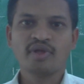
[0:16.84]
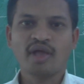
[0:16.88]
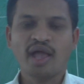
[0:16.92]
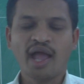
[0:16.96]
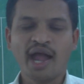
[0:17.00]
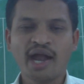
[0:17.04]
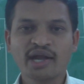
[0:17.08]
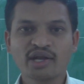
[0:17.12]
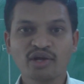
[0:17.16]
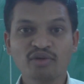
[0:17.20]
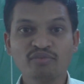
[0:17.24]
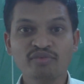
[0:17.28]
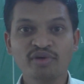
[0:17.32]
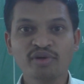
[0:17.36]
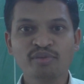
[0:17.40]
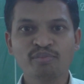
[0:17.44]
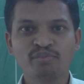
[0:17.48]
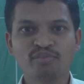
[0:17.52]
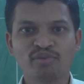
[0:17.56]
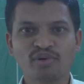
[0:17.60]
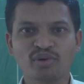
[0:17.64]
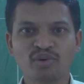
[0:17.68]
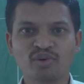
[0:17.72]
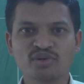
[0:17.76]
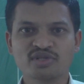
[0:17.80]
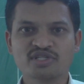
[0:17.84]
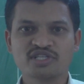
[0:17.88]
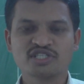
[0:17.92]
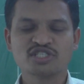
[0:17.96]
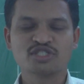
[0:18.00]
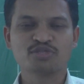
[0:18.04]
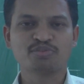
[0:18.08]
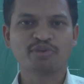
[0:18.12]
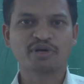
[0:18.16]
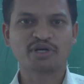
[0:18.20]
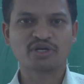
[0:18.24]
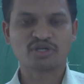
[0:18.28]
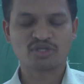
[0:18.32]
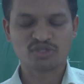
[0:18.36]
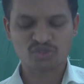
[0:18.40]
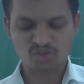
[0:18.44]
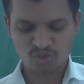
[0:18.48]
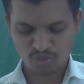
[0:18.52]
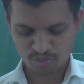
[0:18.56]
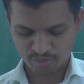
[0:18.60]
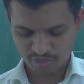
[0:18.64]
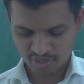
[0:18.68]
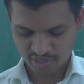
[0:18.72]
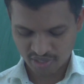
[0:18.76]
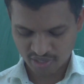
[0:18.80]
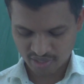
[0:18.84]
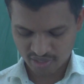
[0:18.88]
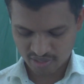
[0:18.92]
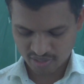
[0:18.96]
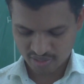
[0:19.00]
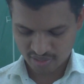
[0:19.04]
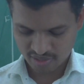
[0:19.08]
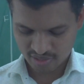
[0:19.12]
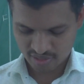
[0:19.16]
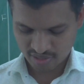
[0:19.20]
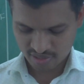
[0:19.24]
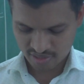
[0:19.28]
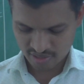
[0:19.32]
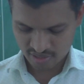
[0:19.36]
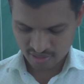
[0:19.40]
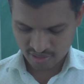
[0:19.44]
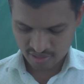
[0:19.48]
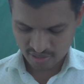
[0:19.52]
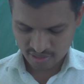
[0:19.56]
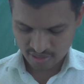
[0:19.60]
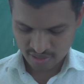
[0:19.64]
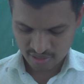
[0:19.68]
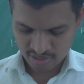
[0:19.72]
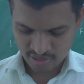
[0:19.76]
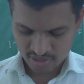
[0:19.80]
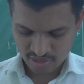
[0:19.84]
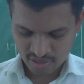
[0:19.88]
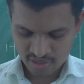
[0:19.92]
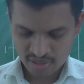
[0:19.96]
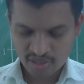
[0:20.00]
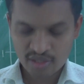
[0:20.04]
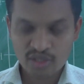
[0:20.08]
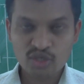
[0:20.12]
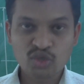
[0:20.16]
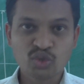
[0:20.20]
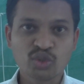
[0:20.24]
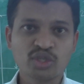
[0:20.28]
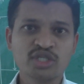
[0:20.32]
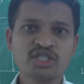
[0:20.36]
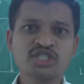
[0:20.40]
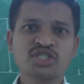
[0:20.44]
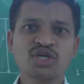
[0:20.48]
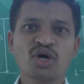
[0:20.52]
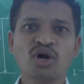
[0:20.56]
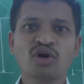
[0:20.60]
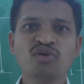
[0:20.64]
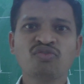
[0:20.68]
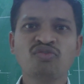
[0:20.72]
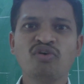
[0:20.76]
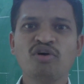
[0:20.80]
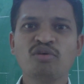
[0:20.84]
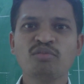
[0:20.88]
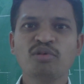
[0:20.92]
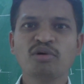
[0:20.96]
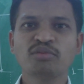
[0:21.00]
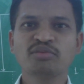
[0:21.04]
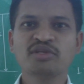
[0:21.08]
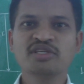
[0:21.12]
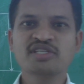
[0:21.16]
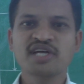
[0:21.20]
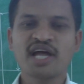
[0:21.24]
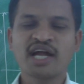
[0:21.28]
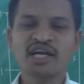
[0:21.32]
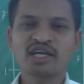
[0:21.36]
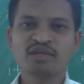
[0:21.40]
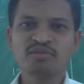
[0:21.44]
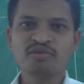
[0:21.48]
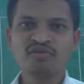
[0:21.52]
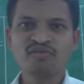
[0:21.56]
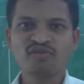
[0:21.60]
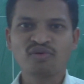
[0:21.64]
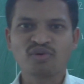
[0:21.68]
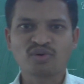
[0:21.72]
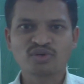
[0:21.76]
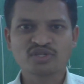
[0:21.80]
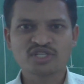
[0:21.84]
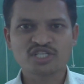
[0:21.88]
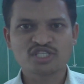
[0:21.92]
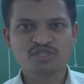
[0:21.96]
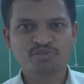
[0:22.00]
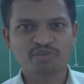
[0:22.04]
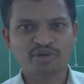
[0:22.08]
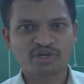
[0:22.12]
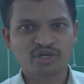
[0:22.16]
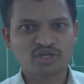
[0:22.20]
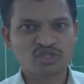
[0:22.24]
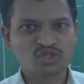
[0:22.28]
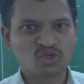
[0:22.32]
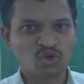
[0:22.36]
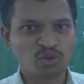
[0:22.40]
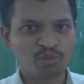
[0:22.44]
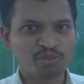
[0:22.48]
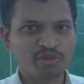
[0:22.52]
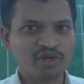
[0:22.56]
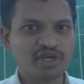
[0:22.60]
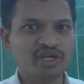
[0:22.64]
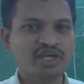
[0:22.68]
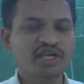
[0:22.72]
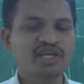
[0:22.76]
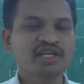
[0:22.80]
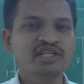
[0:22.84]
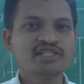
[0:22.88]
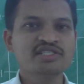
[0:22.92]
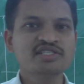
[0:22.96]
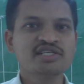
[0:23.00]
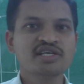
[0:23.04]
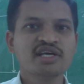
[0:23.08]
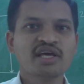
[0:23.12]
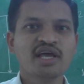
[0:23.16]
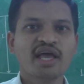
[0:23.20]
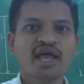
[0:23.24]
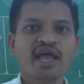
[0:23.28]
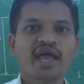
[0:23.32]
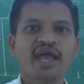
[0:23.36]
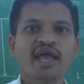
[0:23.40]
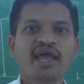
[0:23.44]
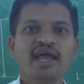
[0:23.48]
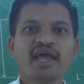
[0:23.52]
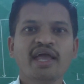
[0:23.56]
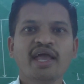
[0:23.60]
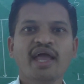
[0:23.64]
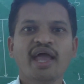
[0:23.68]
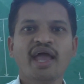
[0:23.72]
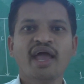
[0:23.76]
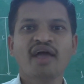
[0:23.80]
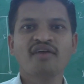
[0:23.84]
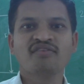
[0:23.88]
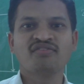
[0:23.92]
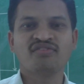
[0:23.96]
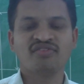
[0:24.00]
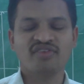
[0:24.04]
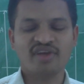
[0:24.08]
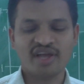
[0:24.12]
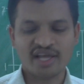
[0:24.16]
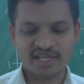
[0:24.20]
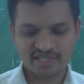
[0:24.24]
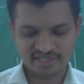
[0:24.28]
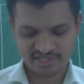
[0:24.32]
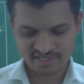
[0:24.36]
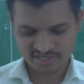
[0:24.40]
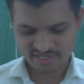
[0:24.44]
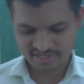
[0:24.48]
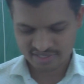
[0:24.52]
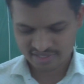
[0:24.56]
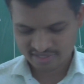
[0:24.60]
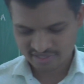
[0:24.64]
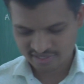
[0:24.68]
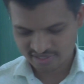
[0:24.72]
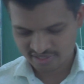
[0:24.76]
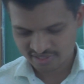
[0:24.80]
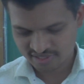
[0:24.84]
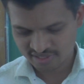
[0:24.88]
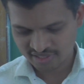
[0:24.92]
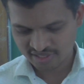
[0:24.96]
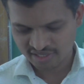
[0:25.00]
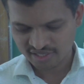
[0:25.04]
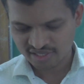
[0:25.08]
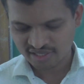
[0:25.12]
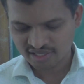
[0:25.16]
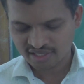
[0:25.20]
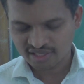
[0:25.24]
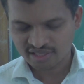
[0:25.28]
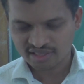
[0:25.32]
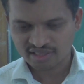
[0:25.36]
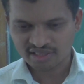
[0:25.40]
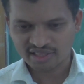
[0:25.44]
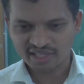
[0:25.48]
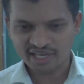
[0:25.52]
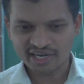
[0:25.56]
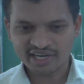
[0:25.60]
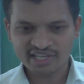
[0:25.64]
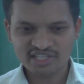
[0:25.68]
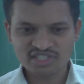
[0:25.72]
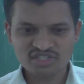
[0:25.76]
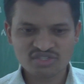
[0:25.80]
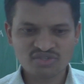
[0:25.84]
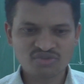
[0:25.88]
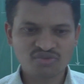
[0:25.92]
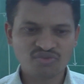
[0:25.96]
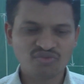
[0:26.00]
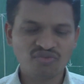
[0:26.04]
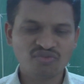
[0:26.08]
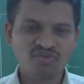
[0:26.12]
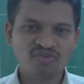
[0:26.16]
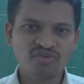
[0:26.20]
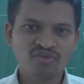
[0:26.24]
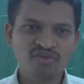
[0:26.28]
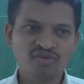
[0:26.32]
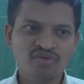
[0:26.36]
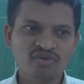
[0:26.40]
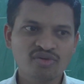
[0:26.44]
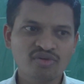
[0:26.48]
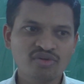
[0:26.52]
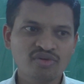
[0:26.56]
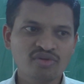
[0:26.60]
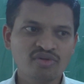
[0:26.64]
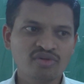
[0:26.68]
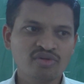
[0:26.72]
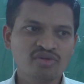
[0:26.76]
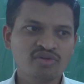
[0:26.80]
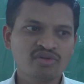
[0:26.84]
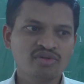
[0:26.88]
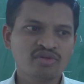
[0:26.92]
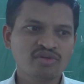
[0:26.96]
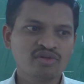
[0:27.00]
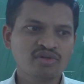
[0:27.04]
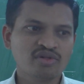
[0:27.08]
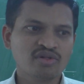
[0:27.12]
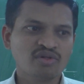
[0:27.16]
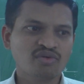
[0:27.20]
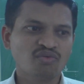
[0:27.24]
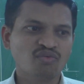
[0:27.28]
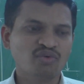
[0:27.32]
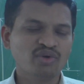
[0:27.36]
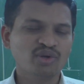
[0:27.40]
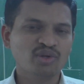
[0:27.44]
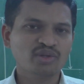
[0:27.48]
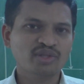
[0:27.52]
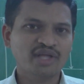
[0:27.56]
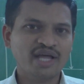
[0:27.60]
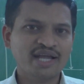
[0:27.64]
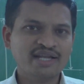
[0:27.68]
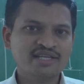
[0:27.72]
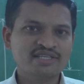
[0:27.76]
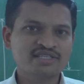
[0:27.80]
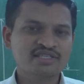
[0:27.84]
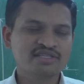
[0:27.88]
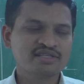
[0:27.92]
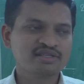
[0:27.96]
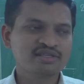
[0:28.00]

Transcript: Atomic Fluorescence Spectroscopy. So the short form of this Atomic Fluorescence Spectroscopy is AFS. That is, we know that